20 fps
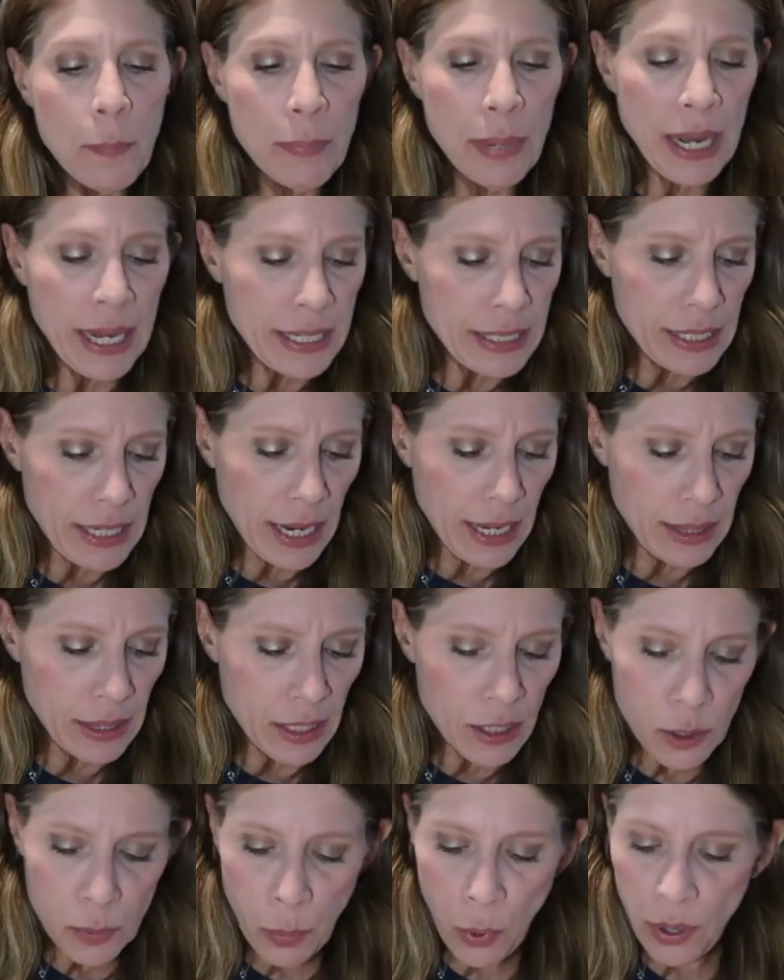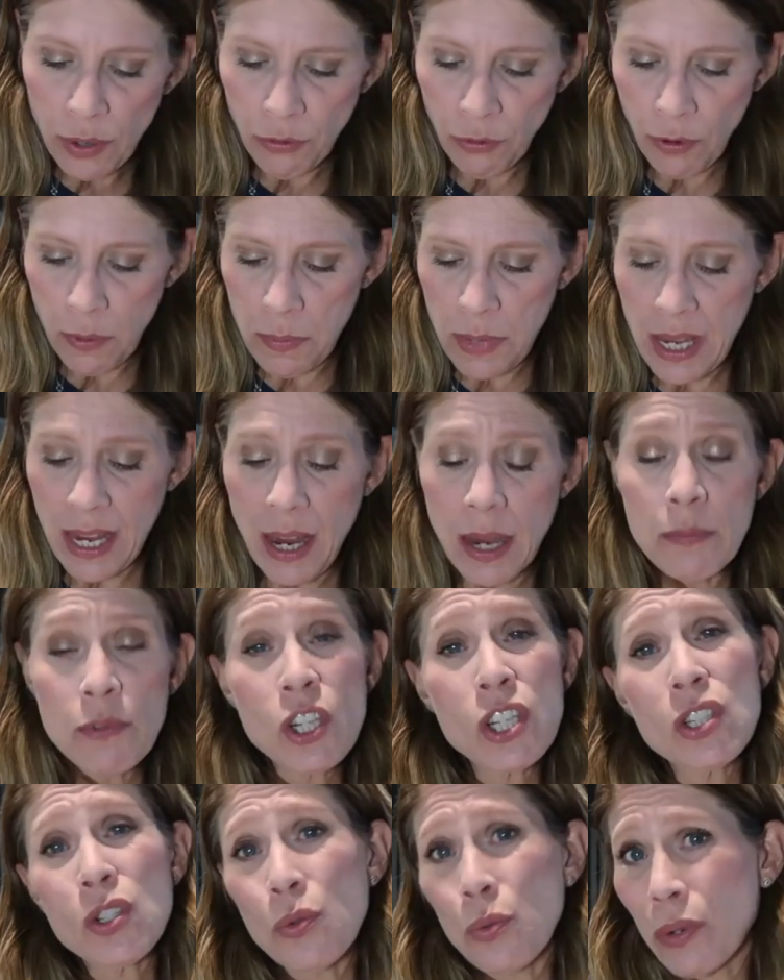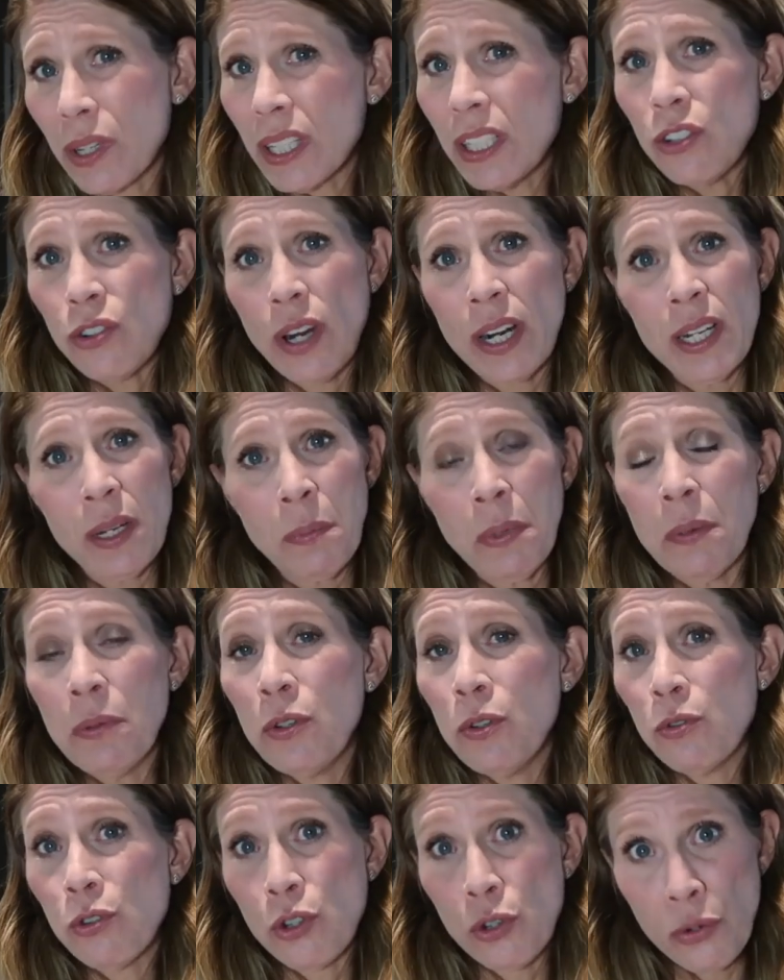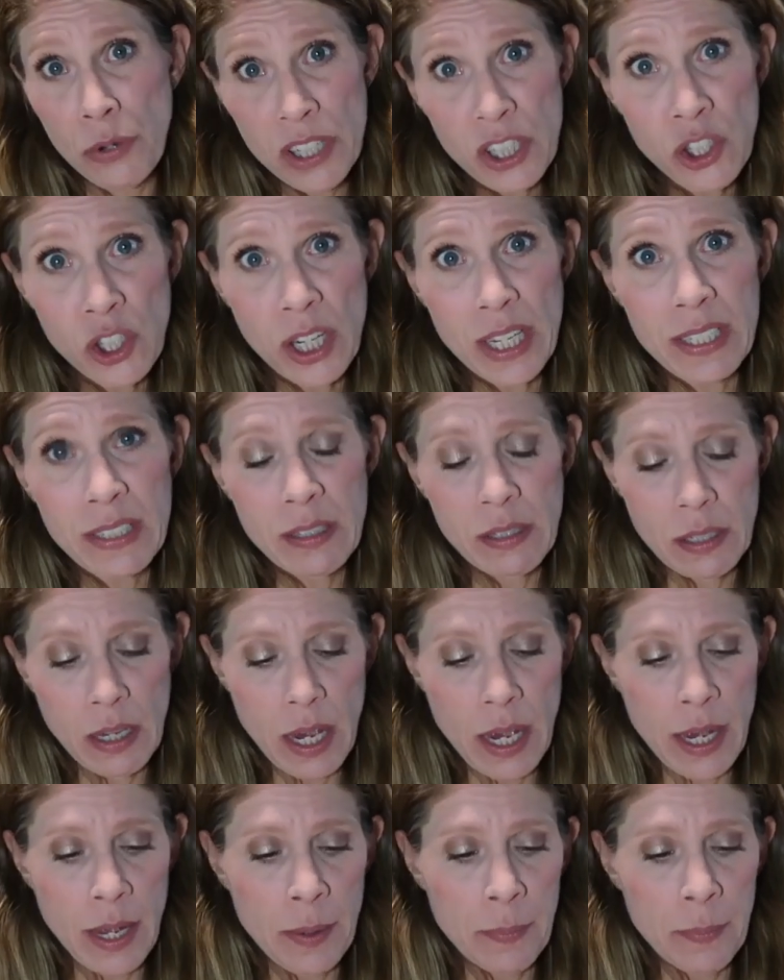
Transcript: but at this point for me, I'm just really trying to be nutritious.